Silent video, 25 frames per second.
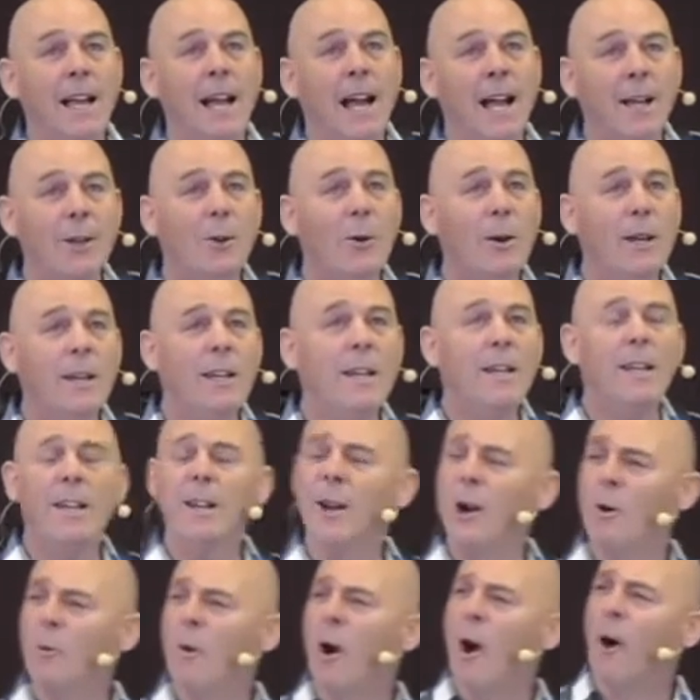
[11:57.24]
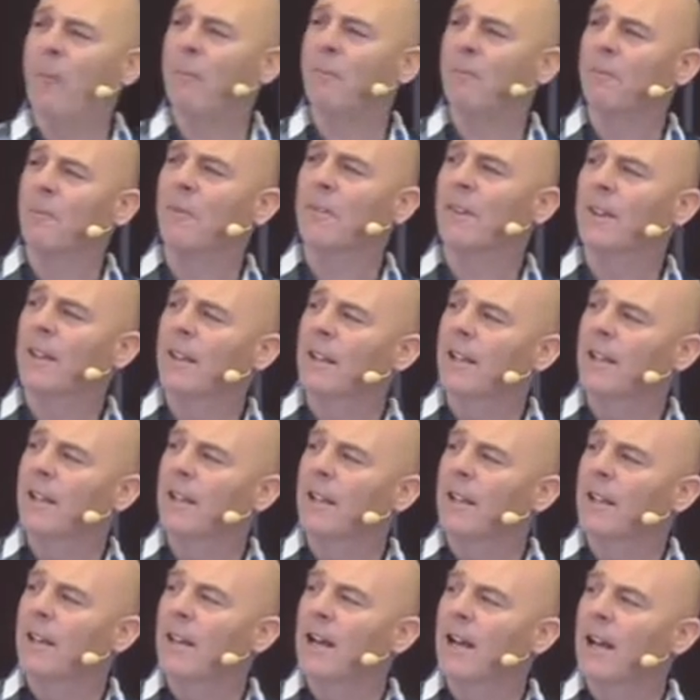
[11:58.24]
And going, you know what?
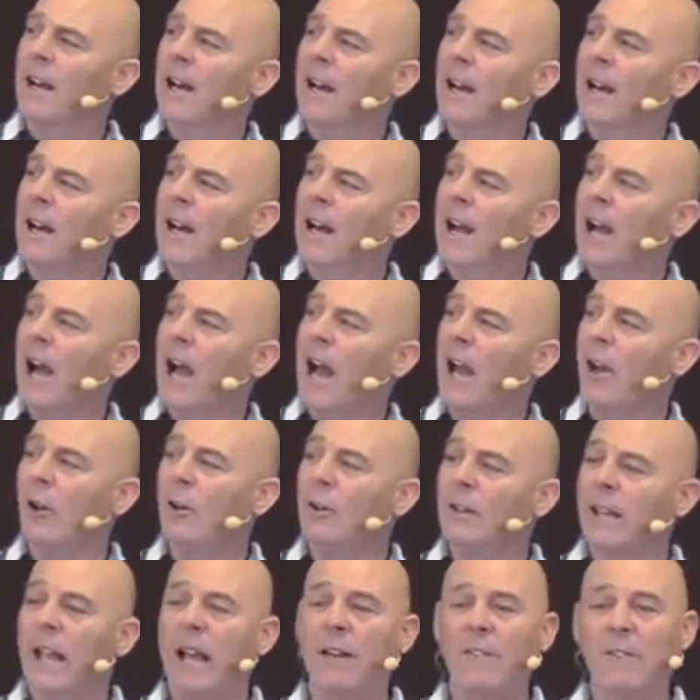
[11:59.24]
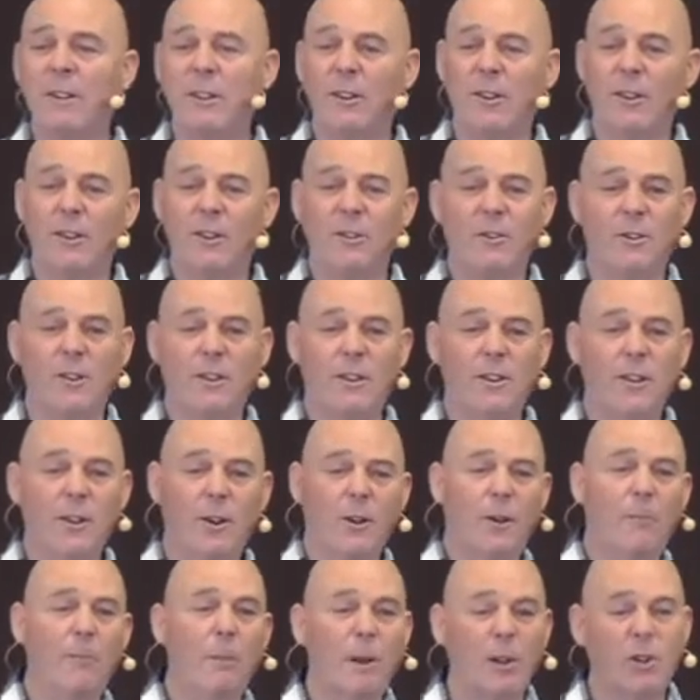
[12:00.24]
I only have
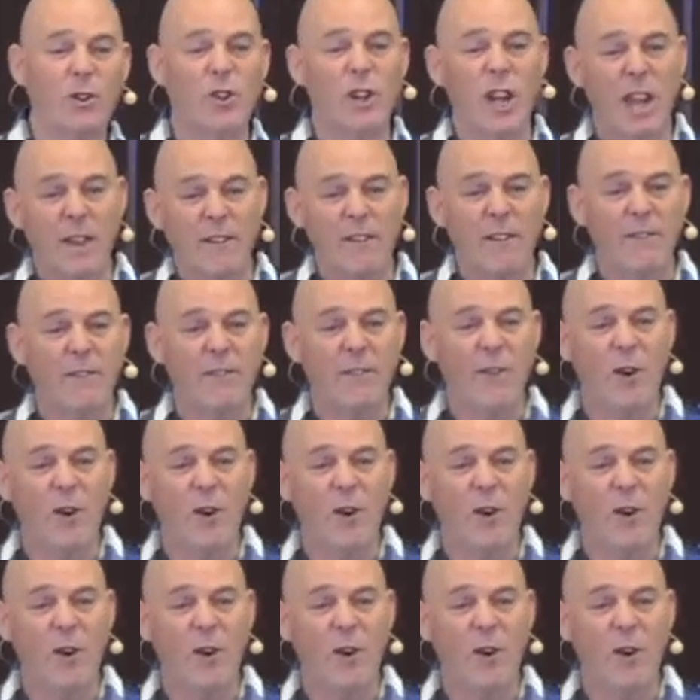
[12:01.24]
a bit of shaving